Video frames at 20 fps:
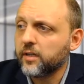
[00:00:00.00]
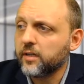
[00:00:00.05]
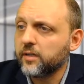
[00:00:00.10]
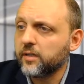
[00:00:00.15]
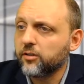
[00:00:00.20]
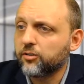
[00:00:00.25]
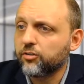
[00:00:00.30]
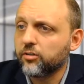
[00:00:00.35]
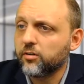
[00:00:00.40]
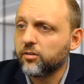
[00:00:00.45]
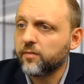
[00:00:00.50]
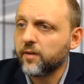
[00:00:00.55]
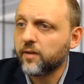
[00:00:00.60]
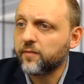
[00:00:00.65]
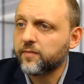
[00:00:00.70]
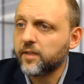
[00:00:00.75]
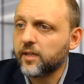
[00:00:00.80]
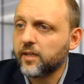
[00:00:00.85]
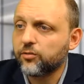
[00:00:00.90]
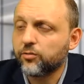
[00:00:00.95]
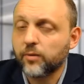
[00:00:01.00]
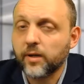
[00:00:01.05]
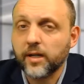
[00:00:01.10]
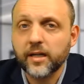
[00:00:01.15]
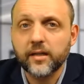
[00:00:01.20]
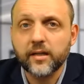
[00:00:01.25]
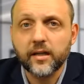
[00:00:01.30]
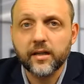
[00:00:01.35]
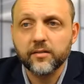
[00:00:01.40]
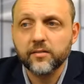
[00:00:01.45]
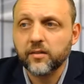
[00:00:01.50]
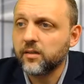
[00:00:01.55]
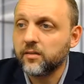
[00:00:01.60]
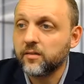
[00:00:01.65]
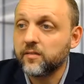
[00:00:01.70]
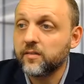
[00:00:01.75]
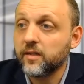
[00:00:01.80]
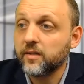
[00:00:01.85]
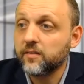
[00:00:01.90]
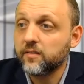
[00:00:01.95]
edition of FDA's recognized
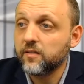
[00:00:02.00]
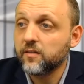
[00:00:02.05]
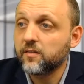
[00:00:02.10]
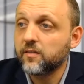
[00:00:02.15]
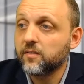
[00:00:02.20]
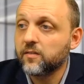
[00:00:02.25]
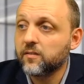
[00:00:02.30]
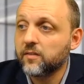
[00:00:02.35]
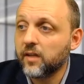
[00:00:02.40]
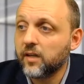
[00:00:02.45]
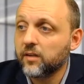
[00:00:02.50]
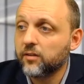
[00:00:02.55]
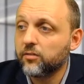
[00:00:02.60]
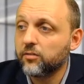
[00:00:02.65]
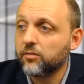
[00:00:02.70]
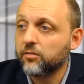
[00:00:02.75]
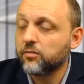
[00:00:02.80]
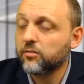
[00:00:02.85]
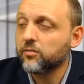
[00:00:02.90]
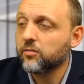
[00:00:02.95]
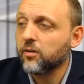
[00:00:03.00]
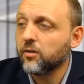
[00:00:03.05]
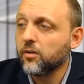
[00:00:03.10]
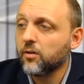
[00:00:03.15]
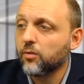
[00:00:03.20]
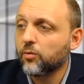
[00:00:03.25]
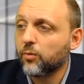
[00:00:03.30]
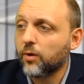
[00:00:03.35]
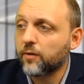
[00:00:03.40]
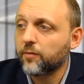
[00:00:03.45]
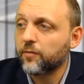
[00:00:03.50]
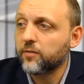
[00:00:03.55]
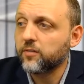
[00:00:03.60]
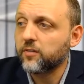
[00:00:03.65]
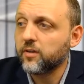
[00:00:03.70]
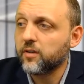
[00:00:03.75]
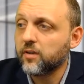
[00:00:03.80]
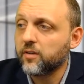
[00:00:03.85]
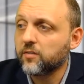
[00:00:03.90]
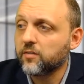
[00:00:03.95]
consensus standards referenced
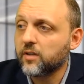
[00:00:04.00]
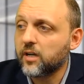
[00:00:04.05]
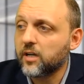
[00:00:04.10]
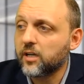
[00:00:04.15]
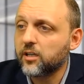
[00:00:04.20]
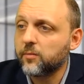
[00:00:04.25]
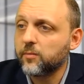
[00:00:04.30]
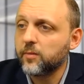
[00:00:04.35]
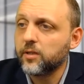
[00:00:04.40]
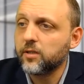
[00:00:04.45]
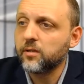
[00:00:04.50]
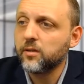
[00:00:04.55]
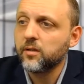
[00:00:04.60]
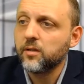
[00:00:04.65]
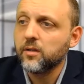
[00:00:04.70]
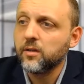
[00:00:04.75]
in this document,